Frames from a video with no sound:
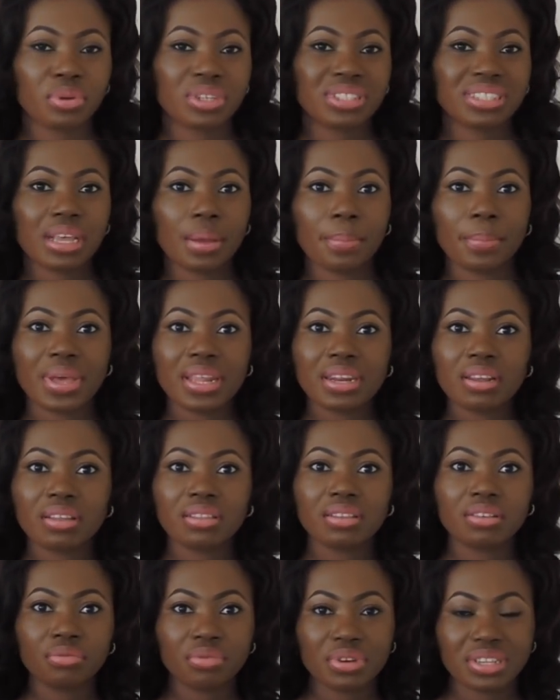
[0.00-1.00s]
But there are many
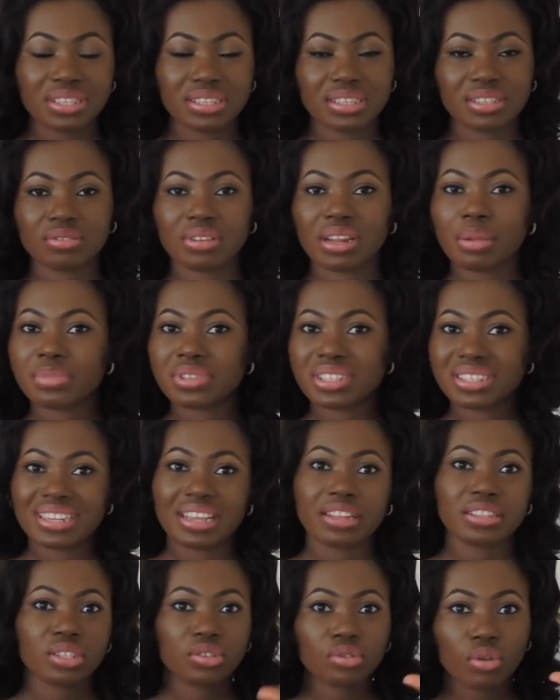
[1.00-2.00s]
other reasons. So let me see
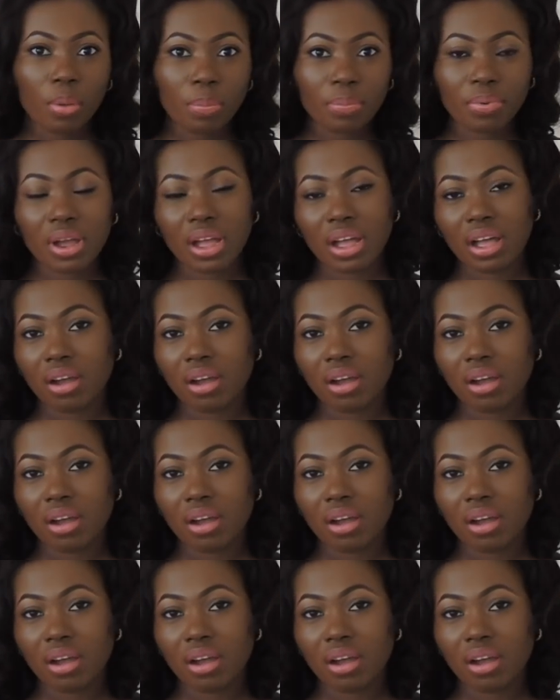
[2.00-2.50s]
the top